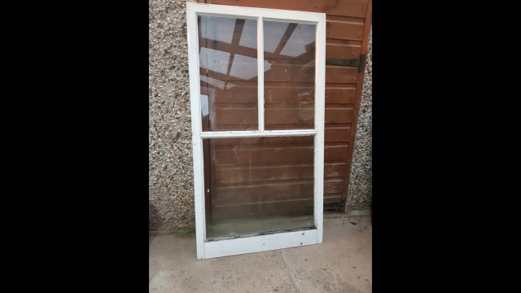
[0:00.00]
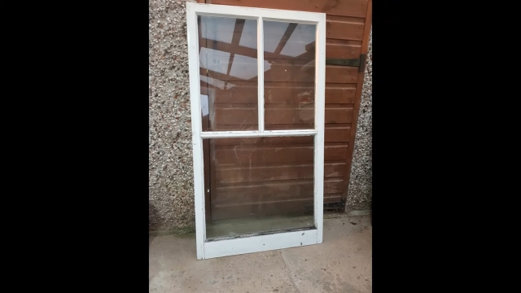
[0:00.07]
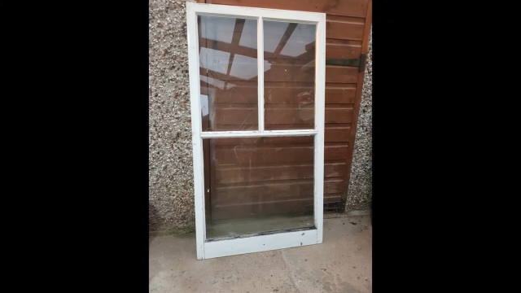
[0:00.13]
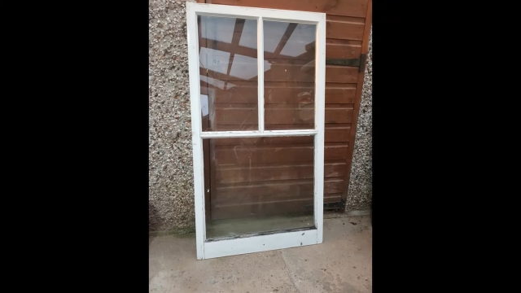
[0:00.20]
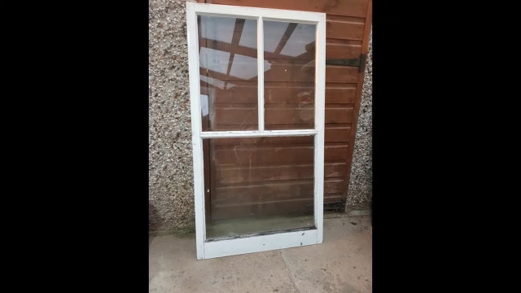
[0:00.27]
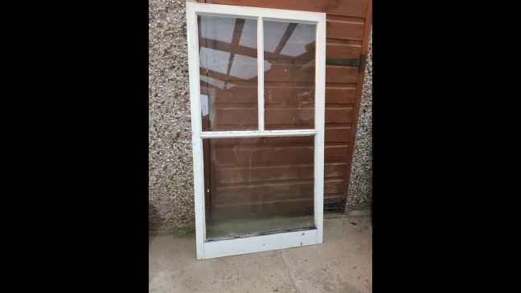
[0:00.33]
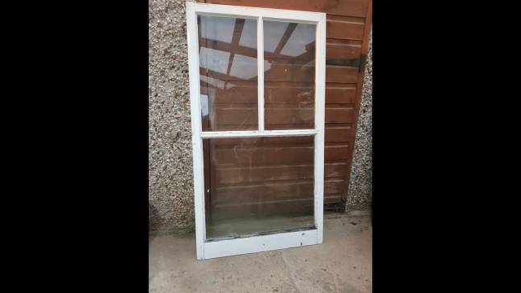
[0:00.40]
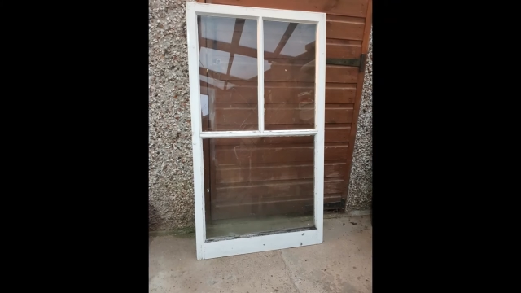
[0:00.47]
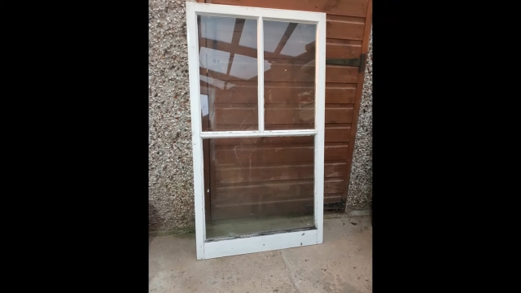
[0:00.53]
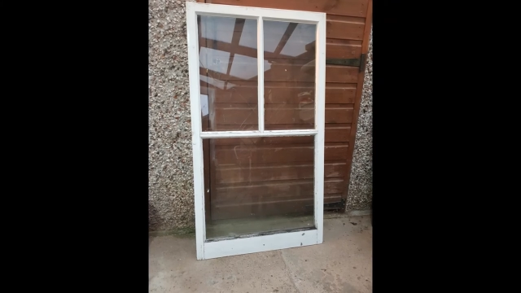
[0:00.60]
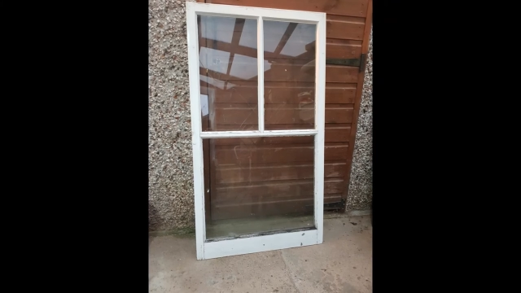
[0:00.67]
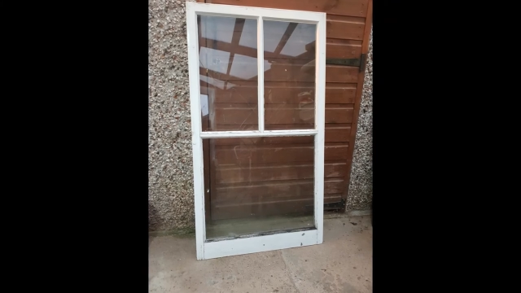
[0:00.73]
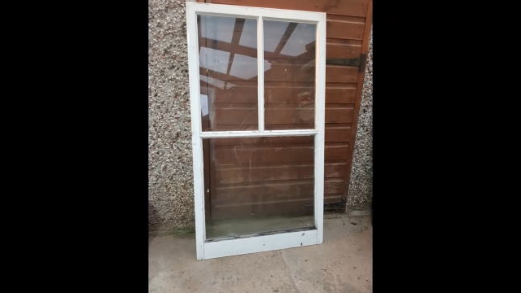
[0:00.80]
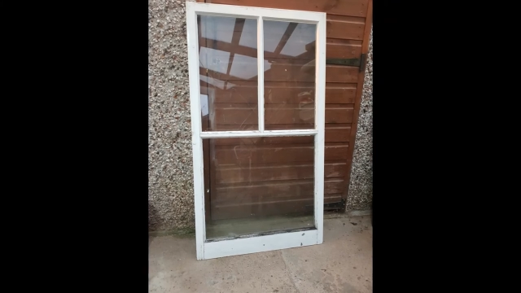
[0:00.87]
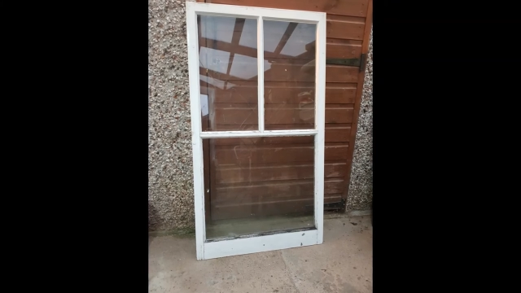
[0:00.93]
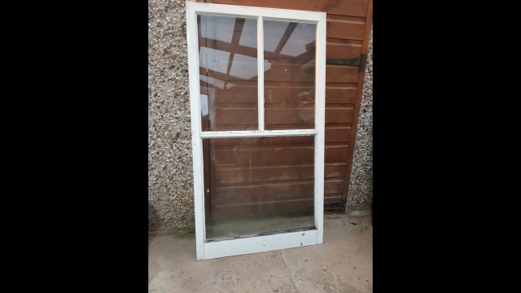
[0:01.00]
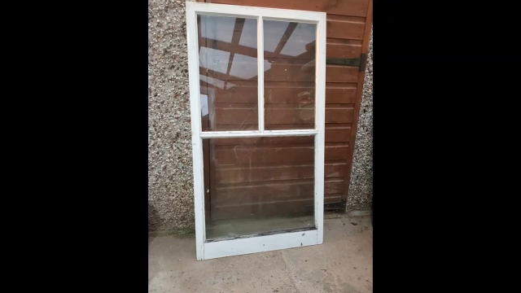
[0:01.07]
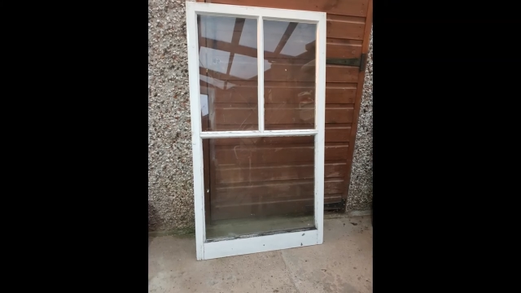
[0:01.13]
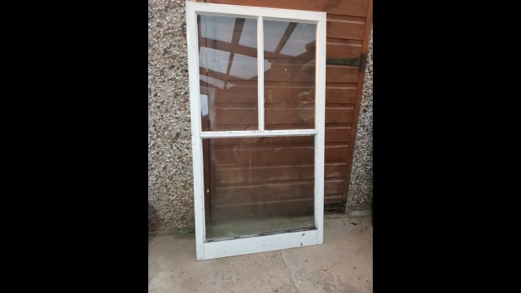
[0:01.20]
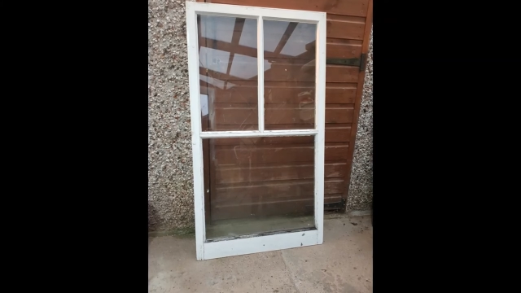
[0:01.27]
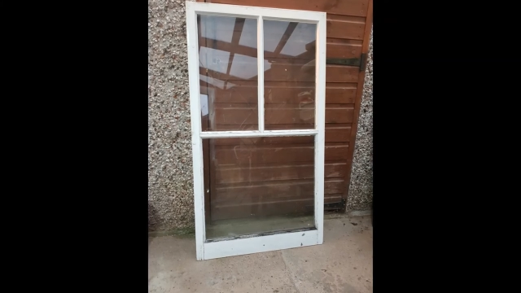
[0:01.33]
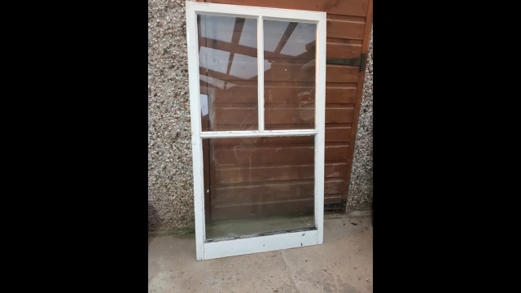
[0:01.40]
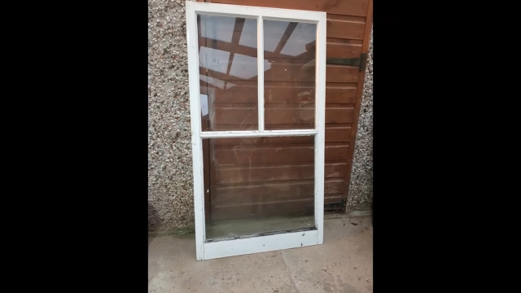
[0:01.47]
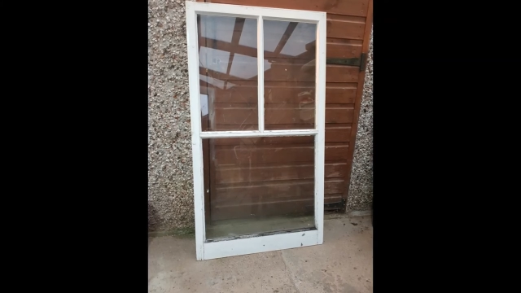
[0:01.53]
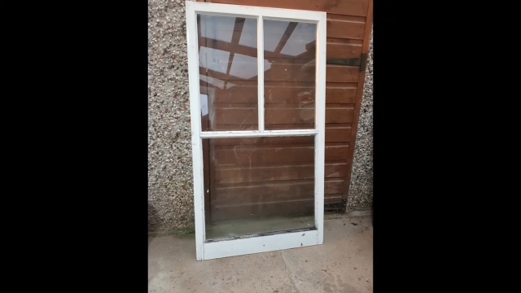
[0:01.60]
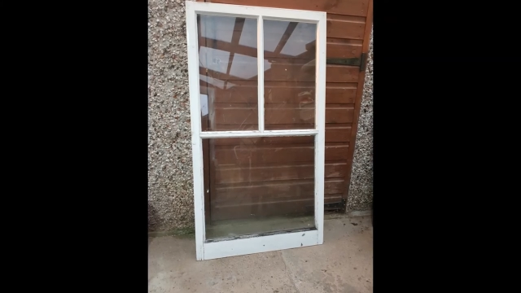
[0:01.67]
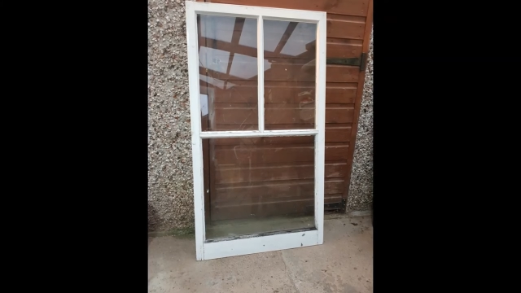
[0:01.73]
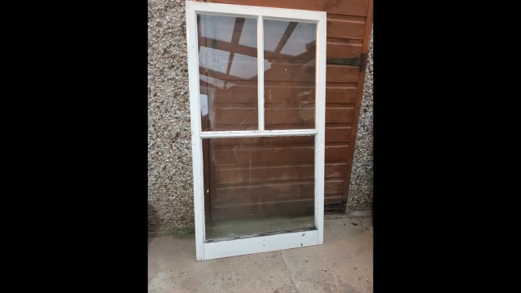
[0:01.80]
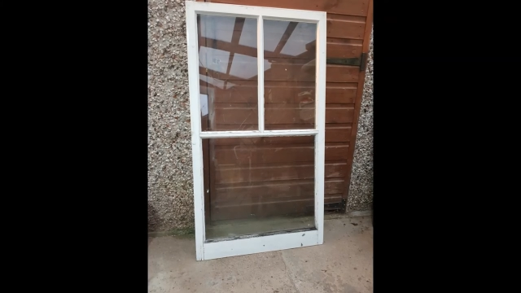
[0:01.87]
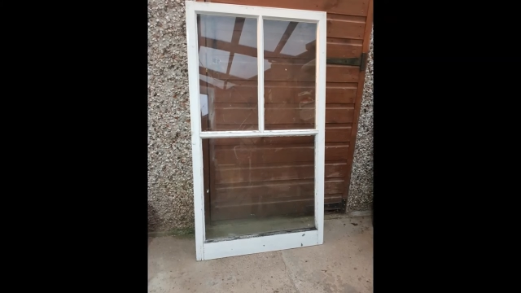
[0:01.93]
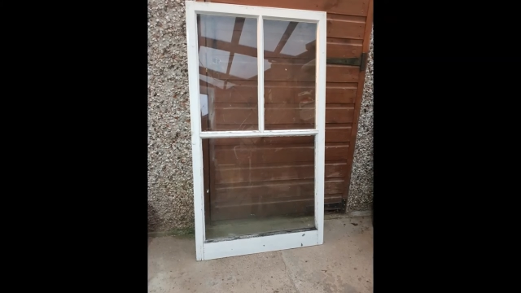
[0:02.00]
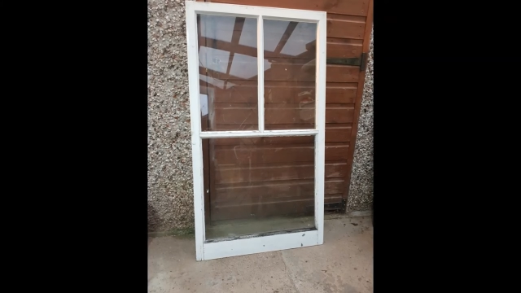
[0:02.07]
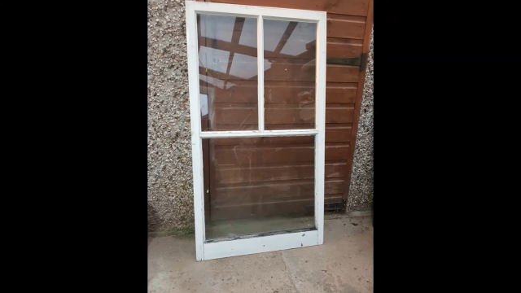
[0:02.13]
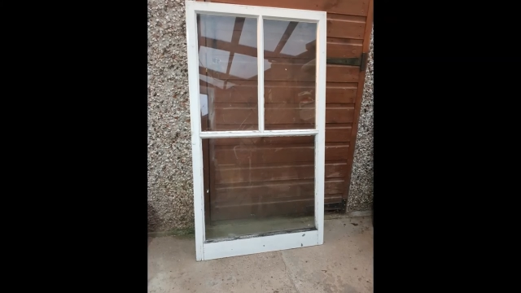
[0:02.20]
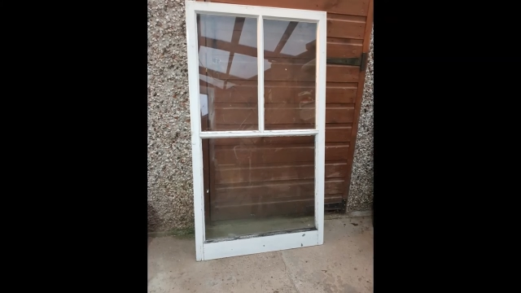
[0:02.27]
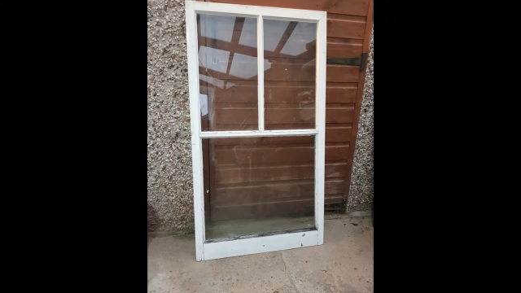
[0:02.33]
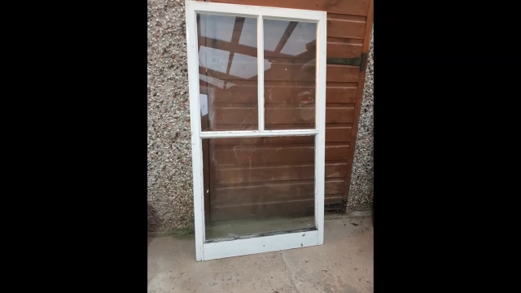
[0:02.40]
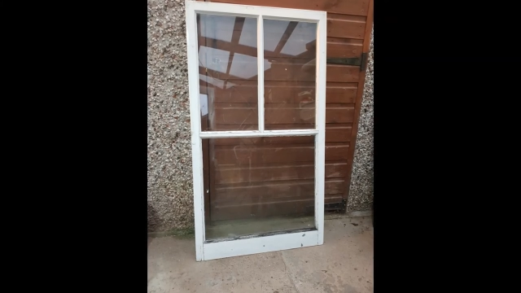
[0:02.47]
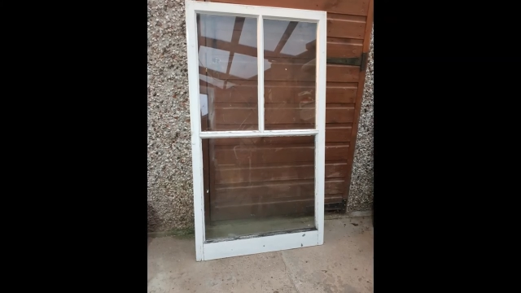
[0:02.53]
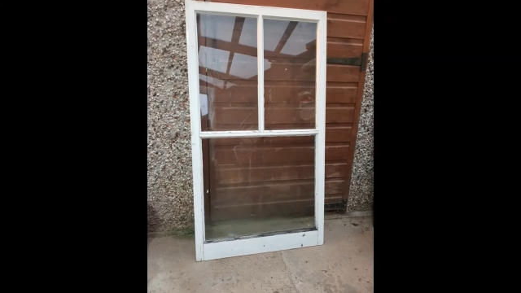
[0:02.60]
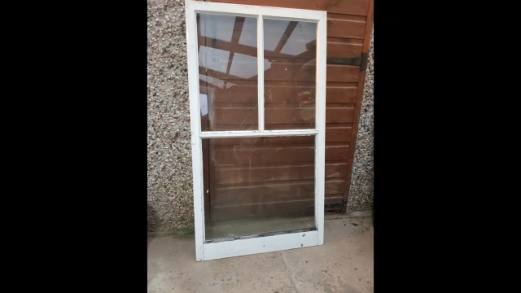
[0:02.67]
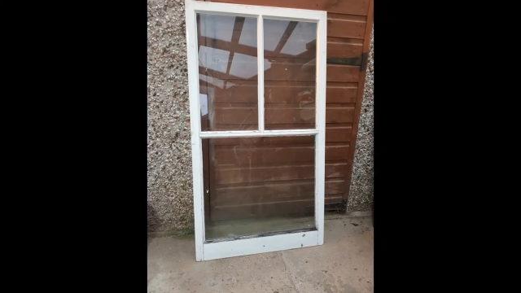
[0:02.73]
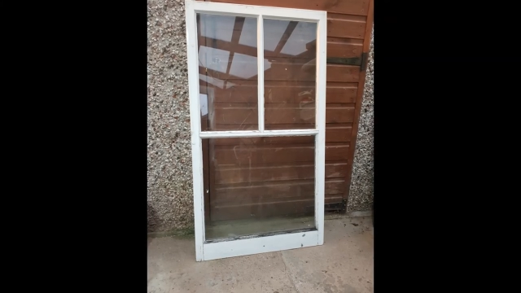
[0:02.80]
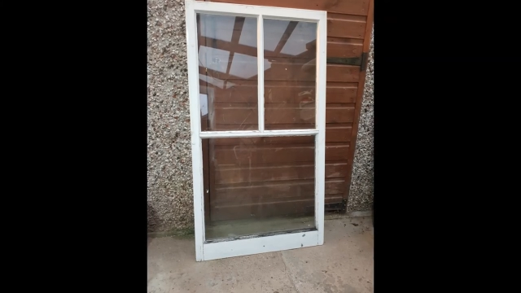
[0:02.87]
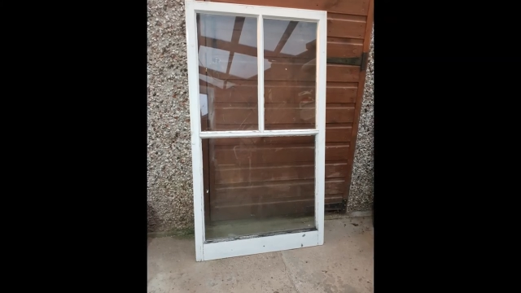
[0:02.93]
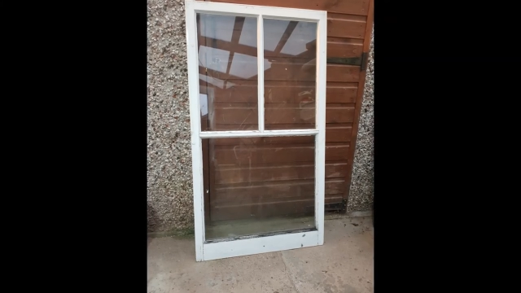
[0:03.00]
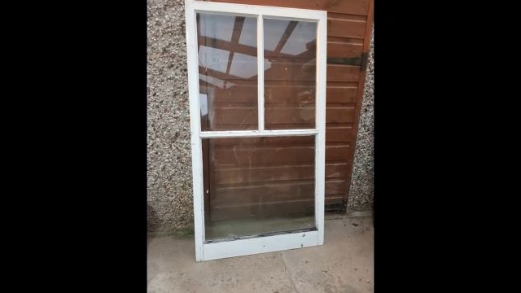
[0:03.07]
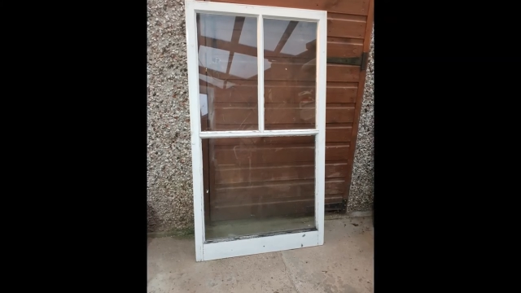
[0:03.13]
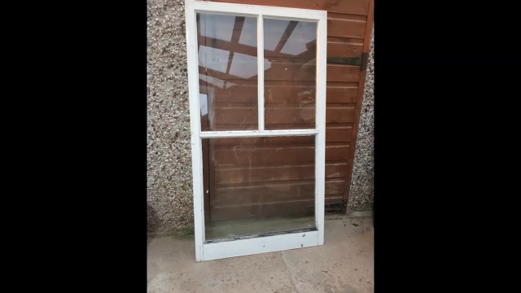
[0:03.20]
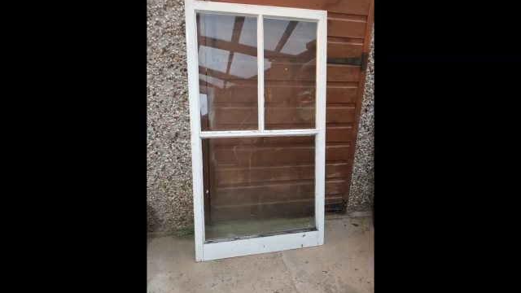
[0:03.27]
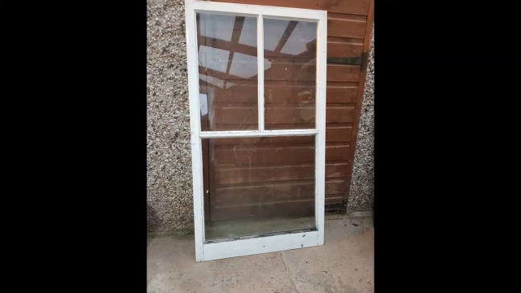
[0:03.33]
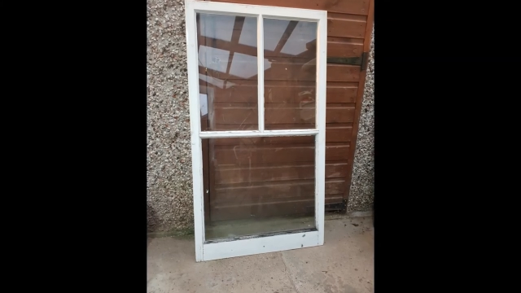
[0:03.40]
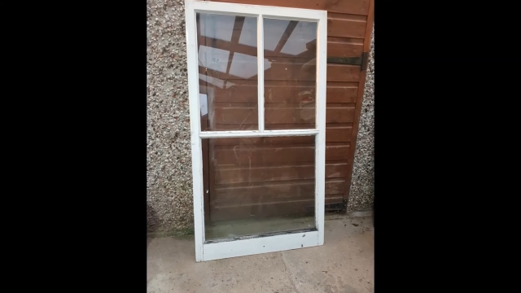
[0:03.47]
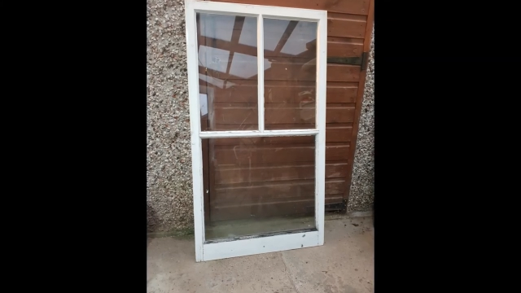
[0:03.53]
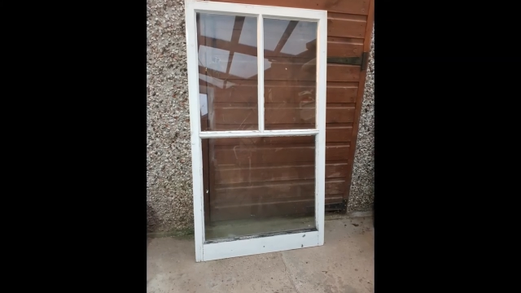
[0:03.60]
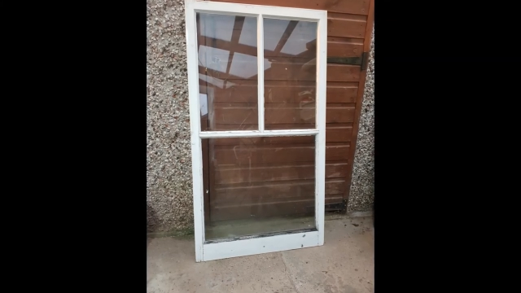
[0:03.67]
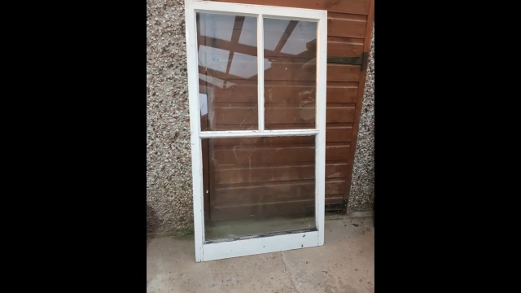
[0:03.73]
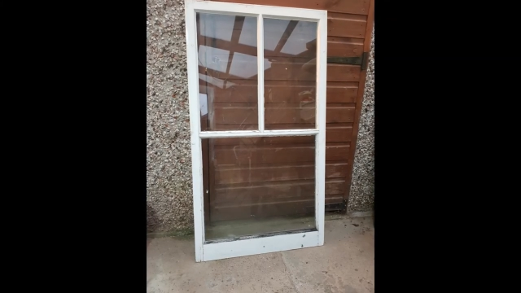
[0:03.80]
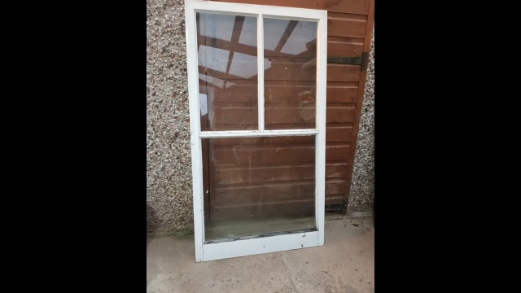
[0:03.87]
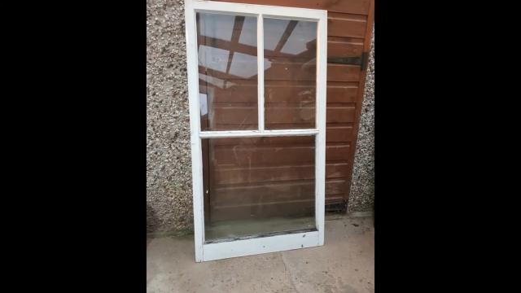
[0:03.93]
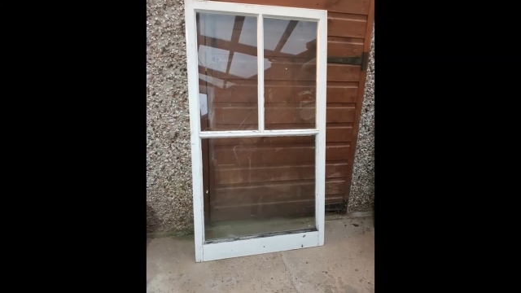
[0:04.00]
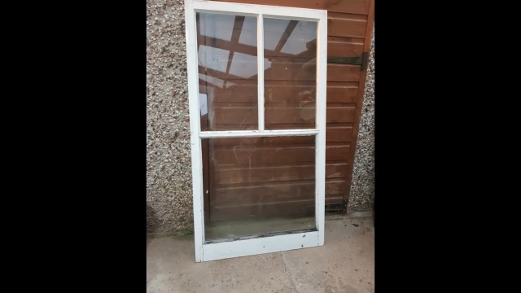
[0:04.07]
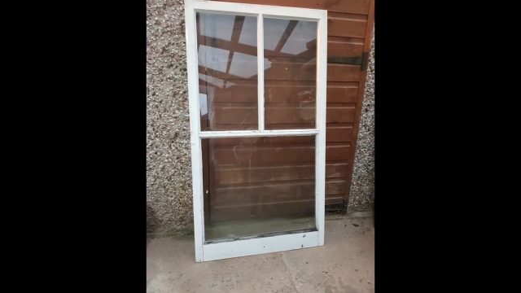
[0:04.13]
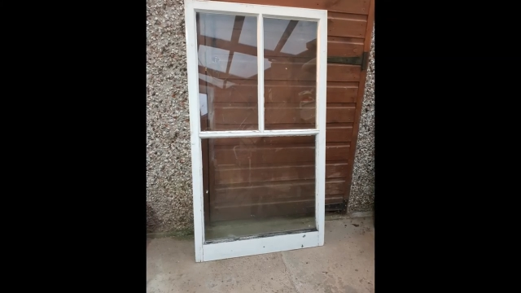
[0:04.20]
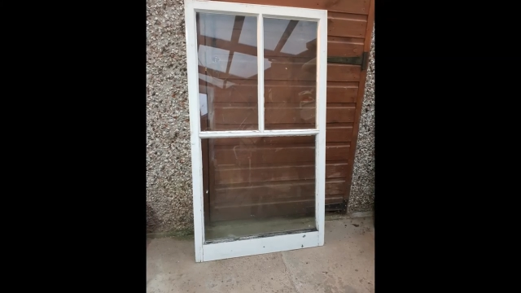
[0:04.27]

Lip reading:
No face is visible, so there are no lips to read.